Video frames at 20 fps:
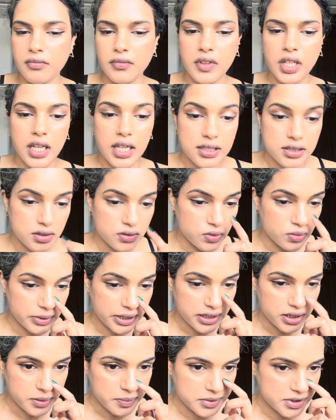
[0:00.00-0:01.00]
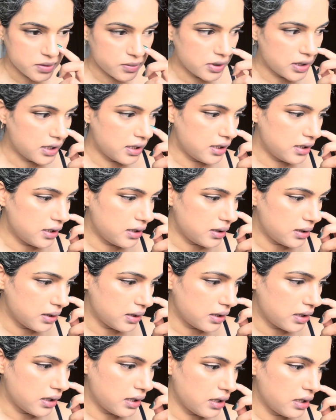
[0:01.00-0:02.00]
I'll just do my lips quickly.
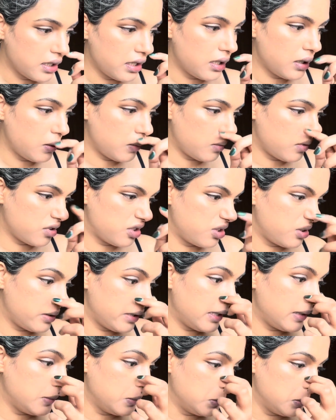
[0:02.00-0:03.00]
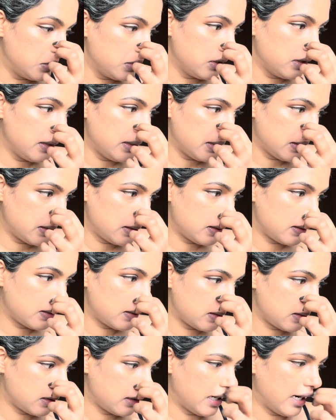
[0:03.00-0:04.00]
What should I do today?
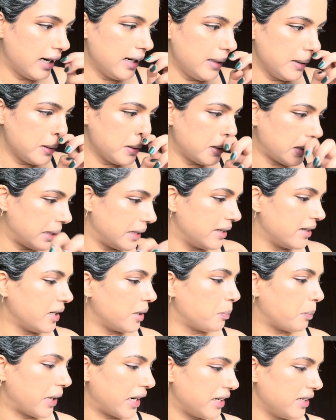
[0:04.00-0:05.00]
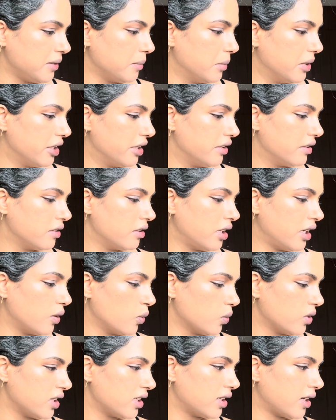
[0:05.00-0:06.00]
I had like an idea in mind, but I
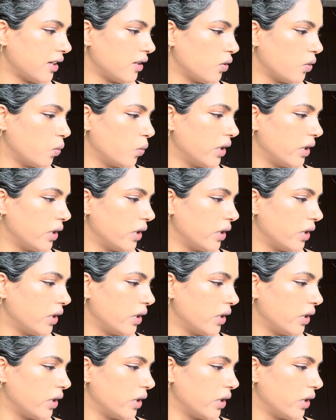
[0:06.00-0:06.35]
don't think I know